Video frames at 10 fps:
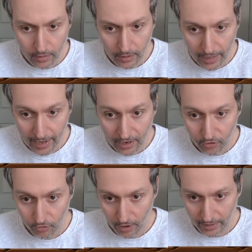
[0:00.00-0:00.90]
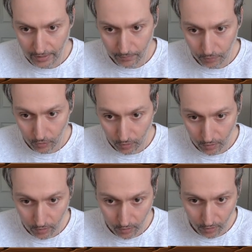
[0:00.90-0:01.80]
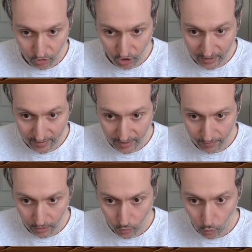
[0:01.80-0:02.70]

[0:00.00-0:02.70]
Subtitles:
x-raying g7